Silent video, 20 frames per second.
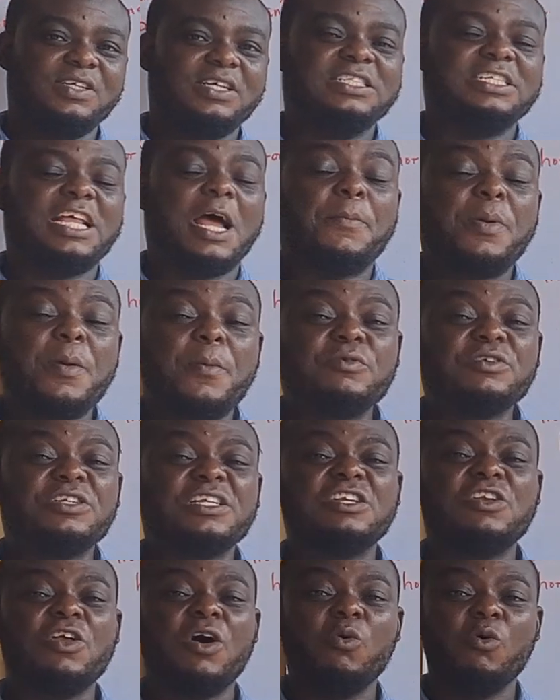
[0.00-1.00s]
that people
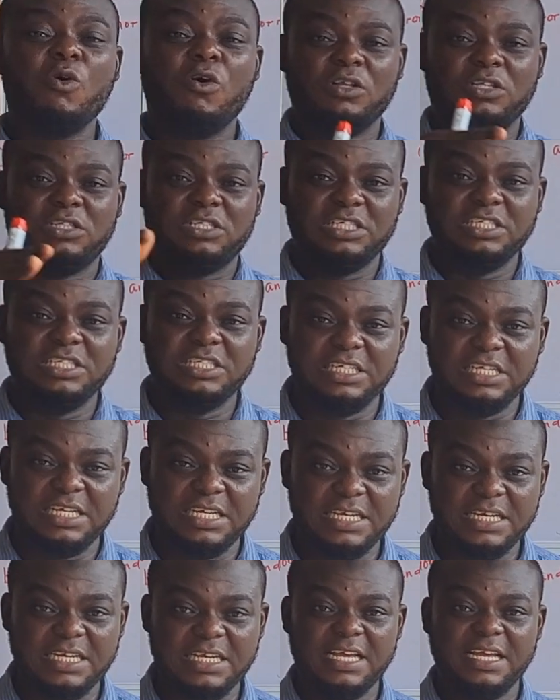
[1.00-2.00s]
did not want in
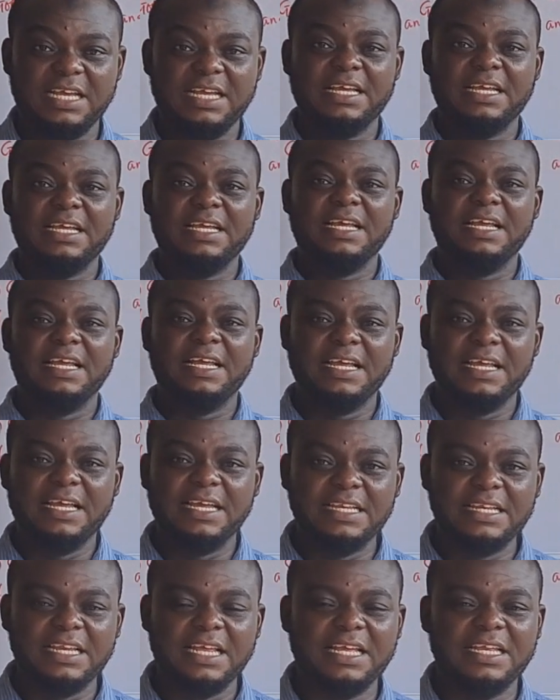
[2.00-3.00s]

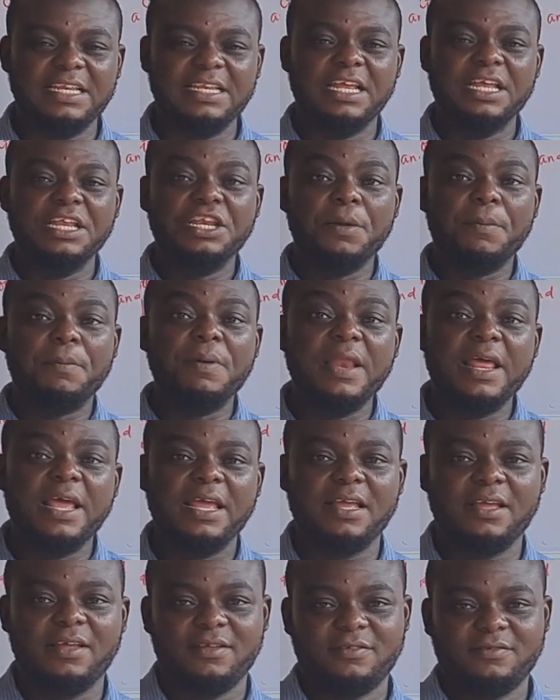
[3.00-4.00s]
the
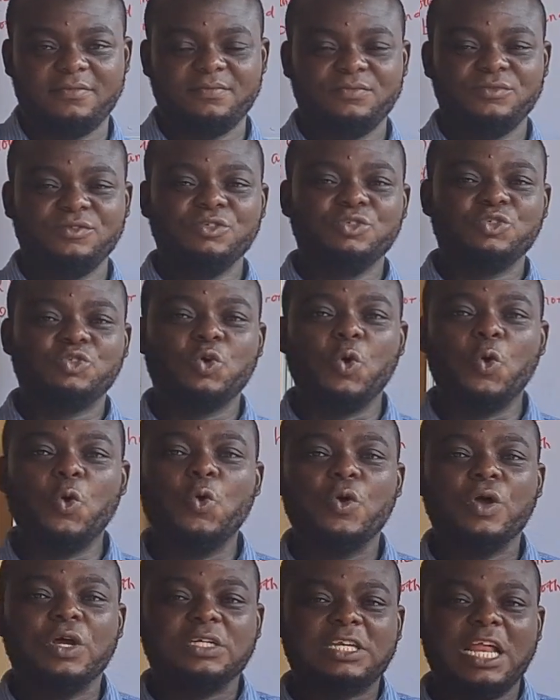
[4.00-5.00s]
play. So
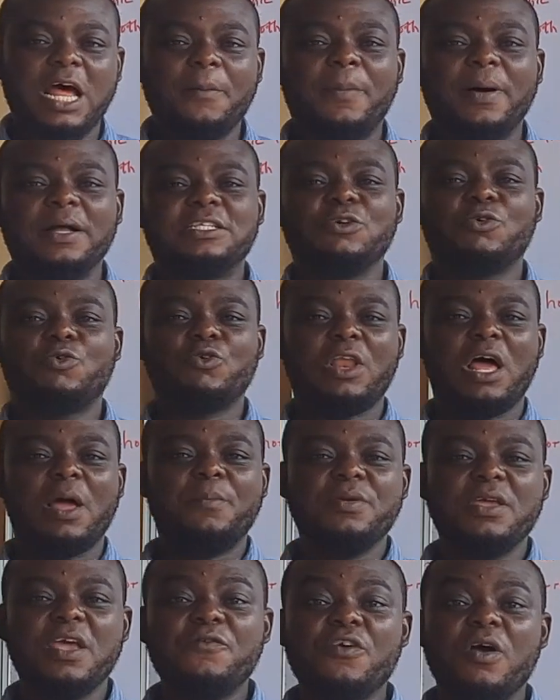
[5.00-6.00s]
that particular
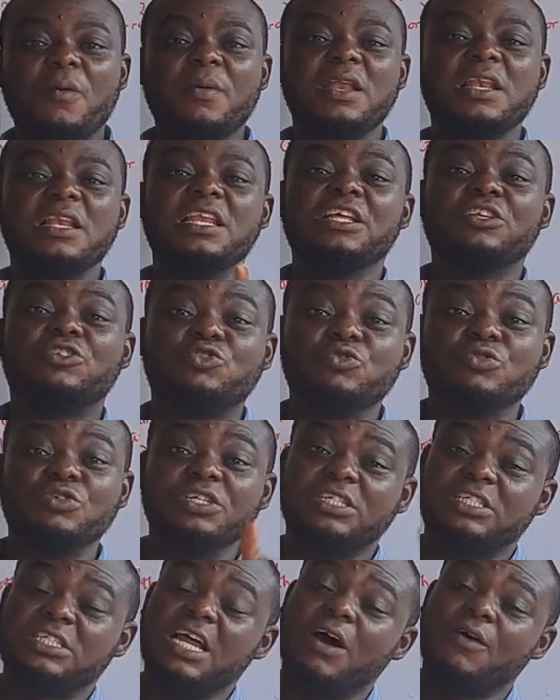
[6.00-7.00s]
behavior may lead to
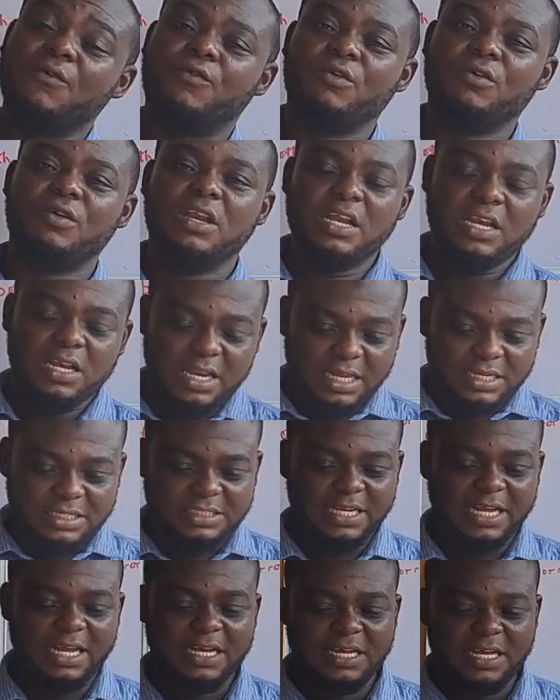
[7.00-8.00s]
his downfall. Let's
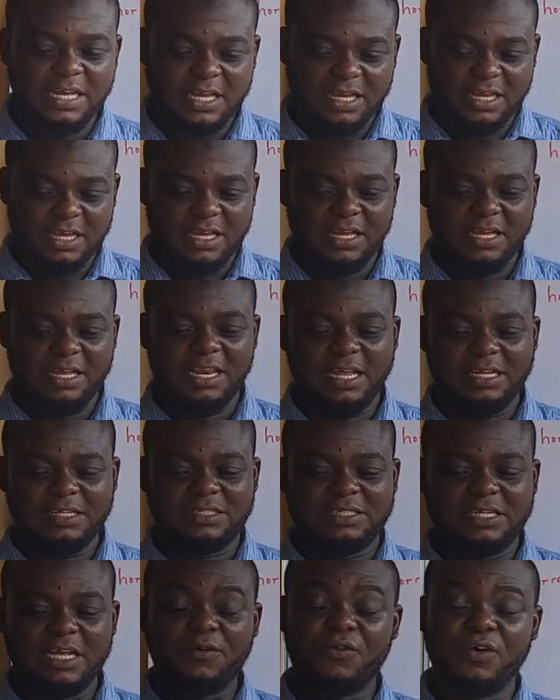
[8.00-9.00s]
take
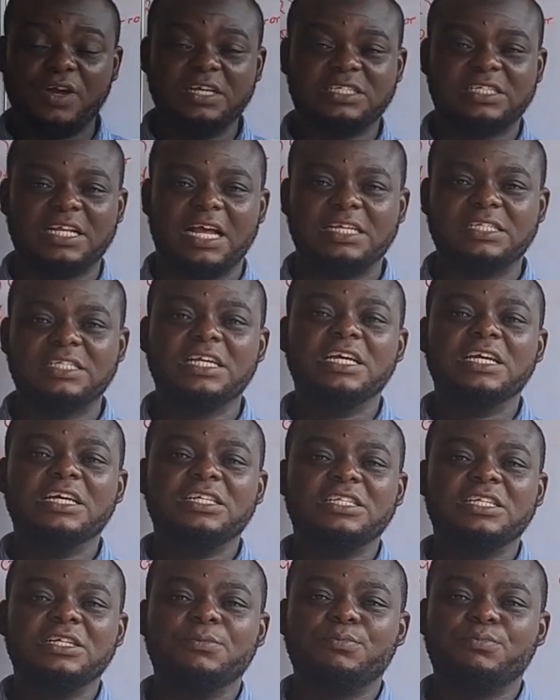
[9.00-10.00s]
for instance,
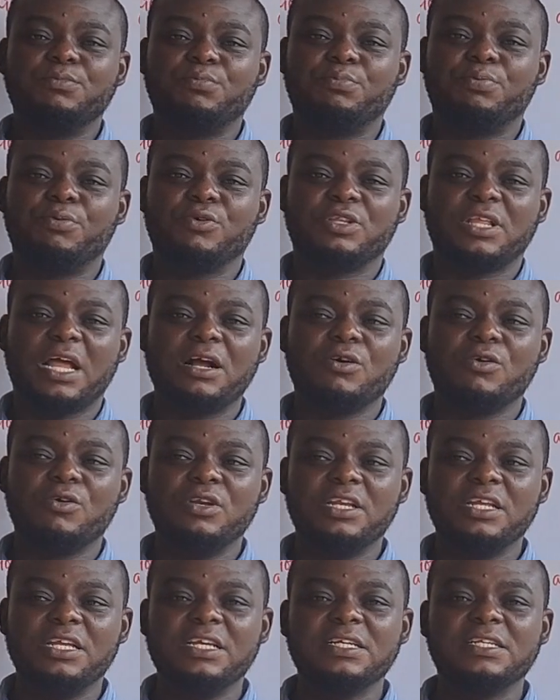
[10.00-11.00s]
the
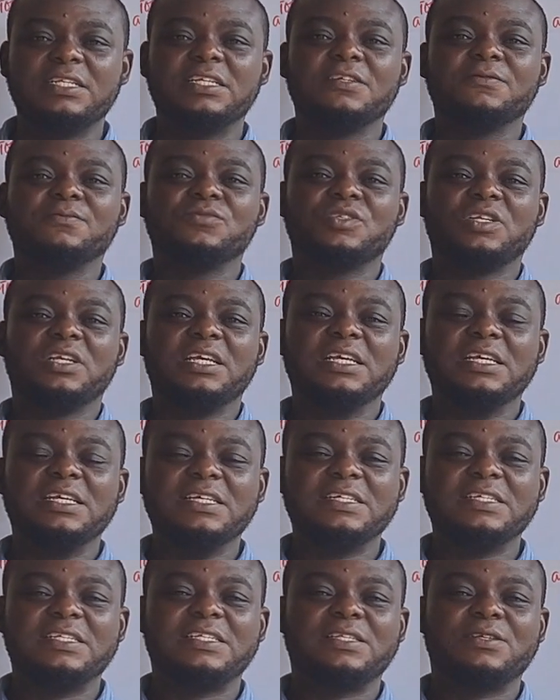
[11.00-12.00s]
protagonist
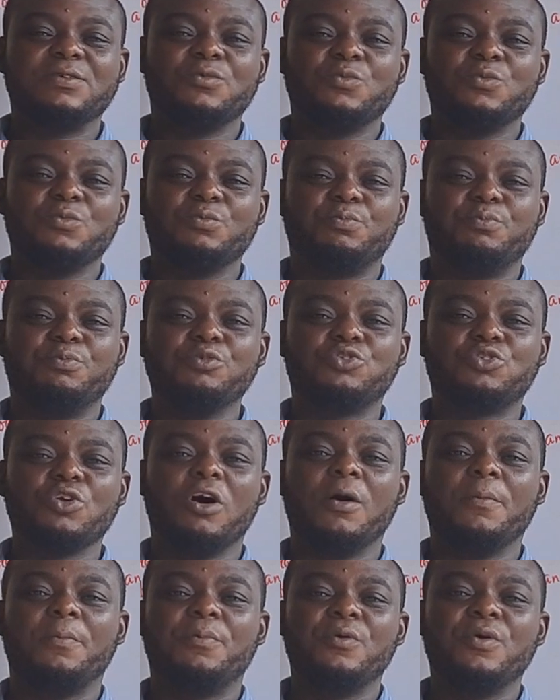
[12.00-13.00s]
is put
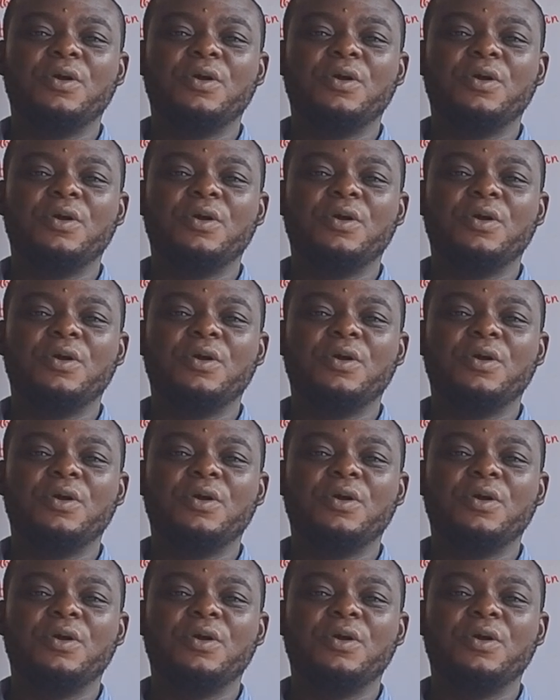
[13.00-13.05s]
up